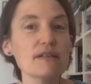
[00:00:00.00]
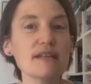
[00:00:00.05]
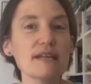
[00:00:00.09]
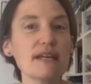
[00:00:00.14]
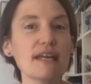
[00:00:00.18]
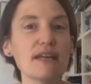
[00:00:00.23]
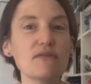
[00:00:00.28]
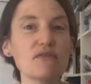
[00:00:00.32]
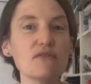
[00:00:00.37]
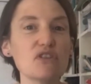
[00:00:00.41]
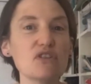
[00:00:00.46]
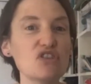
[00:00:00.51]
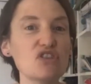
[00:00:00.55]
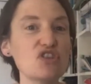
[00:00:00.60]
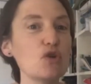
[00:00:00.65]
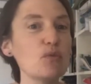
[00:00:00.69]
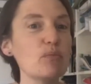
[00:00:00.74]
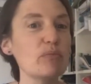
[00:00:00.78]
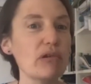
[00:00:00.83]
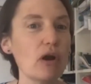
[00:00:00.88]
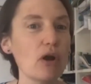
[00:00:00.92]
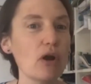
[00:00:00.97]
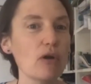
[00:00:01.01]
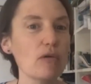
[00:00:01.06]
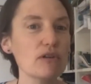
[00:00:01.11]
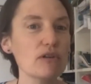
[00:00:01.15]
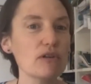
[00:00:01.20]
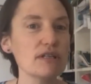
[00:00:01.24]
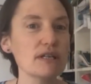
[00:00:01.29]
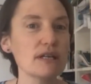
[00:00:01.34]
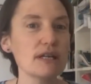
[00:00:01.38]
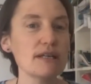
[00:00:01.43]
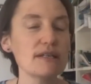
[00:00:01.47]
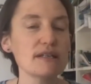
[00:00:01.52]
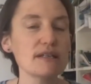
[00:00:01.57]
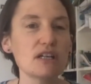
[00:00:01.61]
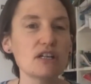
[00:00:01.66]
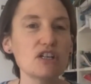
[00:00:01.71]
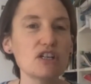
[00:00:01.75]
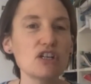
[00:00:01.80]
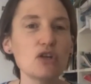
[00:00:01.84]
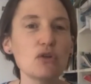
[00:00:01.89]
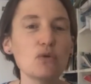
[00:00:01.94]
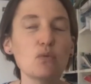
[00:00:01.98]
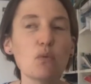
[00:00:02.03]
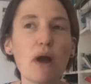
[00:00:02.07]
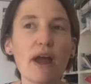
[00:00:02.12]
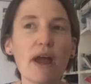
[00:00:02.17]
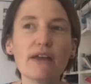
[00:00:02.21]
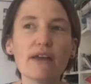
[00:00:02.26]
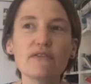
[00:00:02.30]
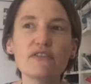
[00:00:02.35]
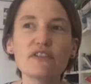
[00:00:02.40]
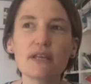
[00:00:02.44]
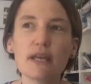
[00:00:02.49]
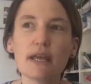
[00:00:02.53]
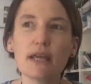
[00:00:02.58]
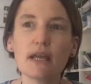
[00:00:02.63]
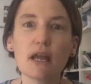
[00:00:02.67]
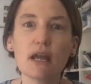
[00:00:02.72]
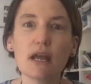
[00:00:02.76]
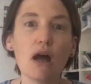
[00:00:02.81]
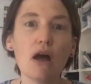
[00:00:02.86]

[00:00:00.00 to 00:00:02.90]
It gives us new priorities and a new way of seeing